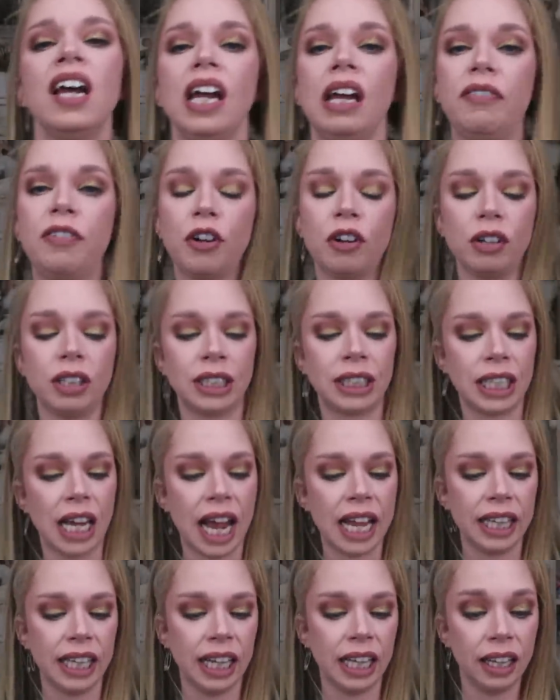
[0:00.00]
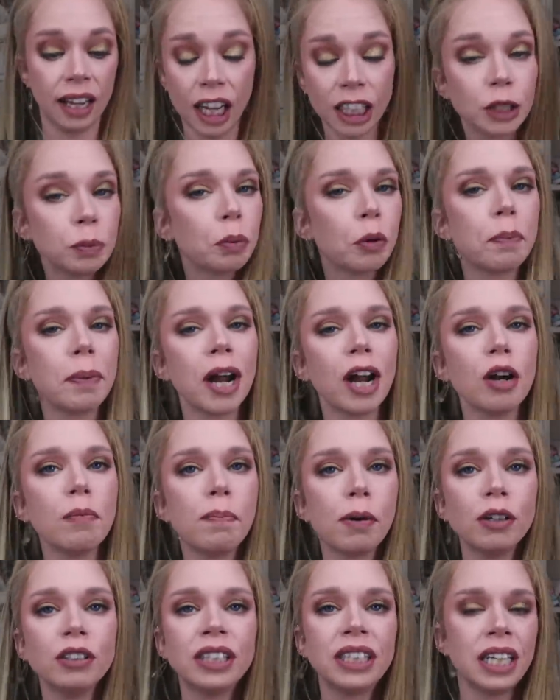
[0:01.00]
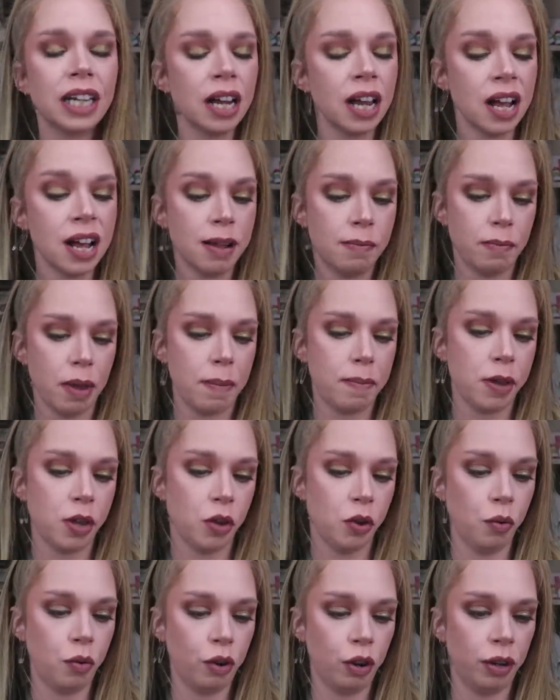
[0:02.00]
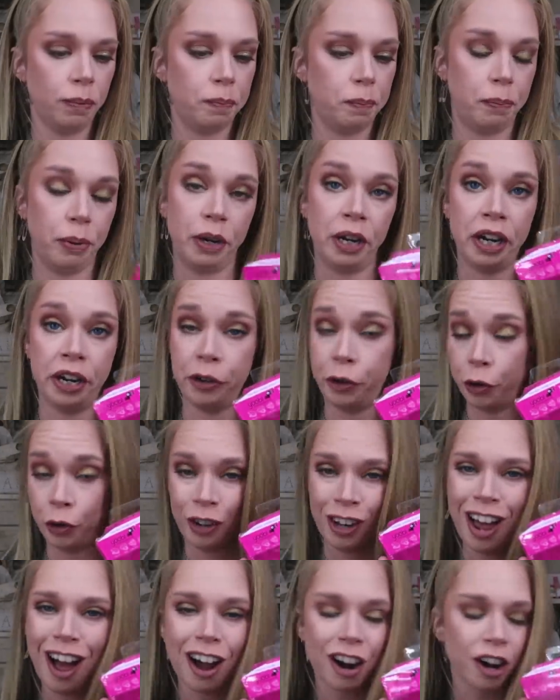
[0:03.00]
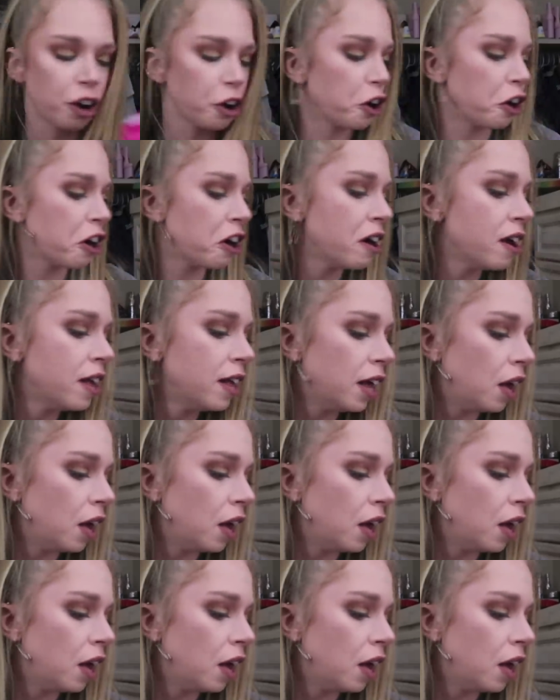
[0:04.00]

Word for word: If you're a slightly less prepared person, maybe you could put it in your locker